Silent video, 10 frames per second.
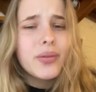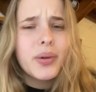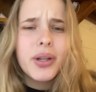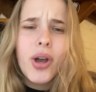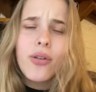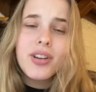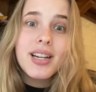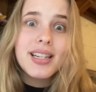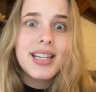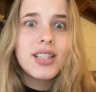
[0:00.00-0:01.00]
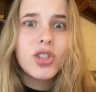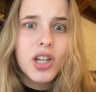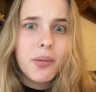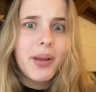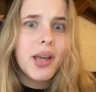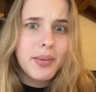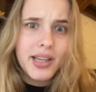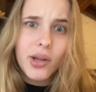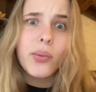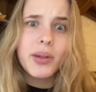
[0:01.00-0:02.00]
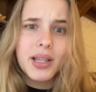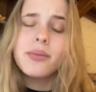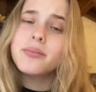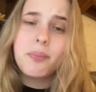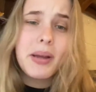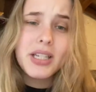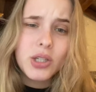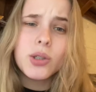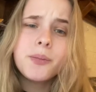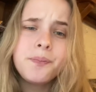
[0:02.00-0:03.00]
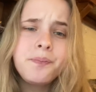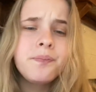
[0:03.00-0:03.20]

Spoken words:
when COVID-19 started becoming a really big deal.